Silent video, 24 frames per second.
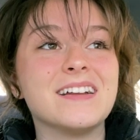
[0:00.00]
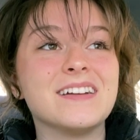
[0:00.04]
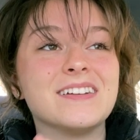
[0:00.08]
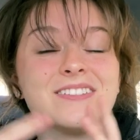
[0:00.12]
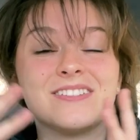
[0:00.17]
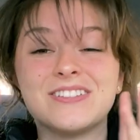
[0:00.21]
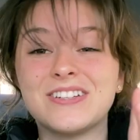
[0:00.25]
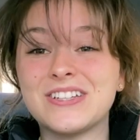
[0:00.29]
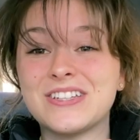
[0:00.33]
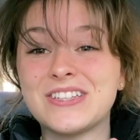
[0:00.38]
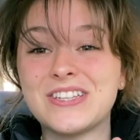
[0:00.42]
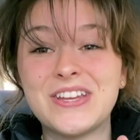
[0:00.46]

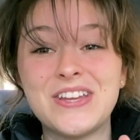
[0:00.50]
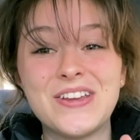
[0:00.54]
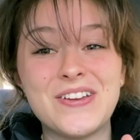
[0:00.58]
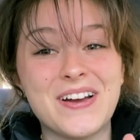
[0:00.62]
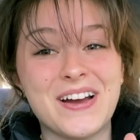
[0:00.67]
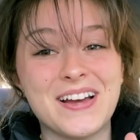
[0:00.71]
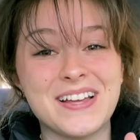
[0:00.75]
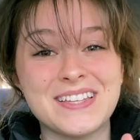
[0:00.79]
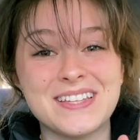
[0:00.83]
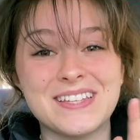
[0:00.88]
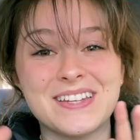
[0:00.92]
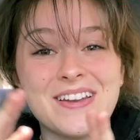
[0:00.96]
just so you
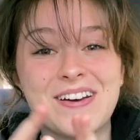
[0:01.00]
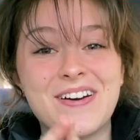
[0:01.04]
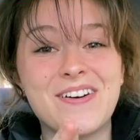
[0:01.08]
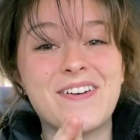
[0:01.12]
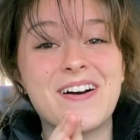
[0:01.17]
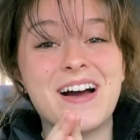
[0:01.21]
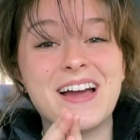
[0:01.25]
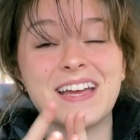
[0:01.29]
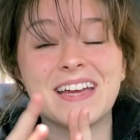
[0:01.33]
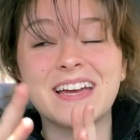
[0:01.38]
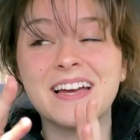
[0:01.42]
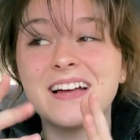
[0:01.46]
guys know
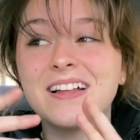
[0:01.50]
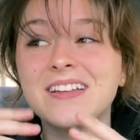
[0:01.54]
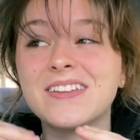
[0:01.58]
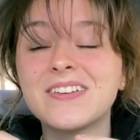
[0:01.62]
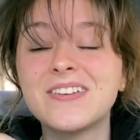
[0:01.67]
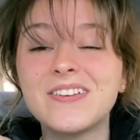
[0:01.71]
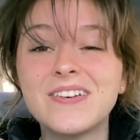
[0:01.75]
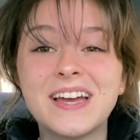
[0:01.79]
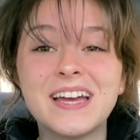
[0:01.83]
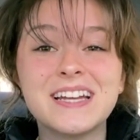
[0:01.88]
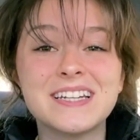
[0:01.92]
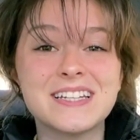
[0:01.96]
I get a
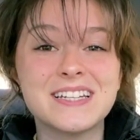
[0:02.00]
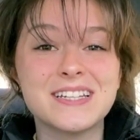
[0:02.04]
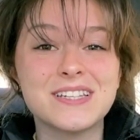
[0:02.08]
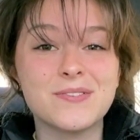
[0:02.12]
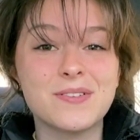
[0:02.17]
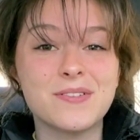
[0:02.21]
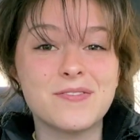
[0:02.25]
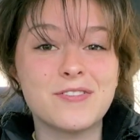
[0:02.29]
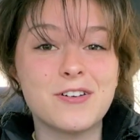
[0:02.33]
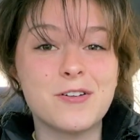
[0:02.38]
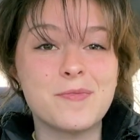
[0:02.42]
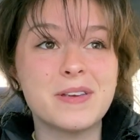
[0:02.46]
little anxious
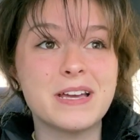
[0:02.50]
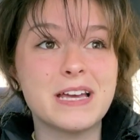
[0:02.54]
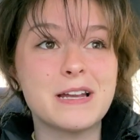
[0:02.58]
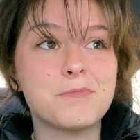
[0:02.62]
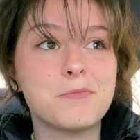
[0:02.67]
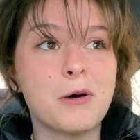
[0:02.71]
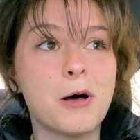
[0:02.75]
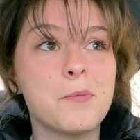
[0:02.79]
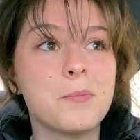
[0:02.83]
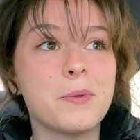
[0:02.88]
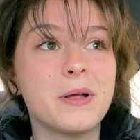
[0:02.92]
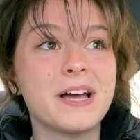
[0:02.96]
when filming in
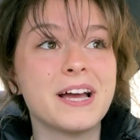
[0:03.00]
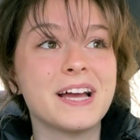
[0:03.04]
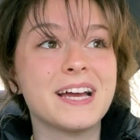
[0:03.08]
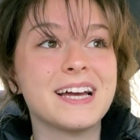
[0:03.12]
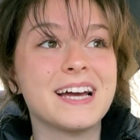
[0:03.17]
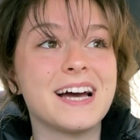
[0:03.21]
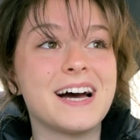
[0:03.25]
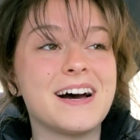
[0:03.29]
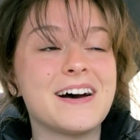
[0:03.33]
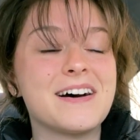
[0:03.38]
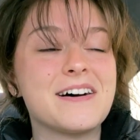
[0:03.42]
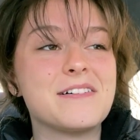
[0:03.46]
public
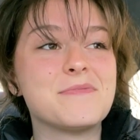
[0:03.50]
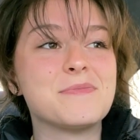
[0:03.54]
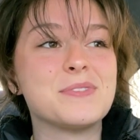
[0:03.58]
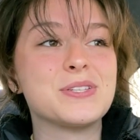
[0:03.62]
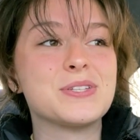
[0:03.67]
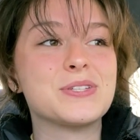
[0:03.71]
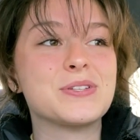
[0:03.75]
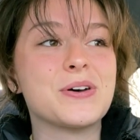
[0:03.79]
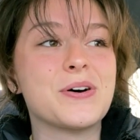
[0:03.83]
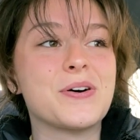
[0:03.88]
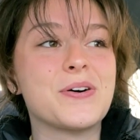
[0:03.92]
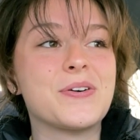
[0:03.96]
um,
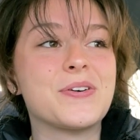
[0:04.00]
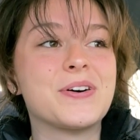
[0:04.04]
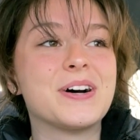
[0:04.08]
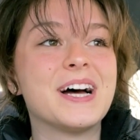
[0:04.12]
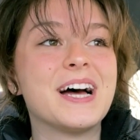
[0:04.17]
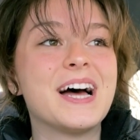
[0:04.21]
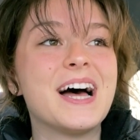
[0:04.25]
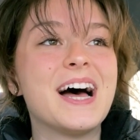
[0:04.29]
so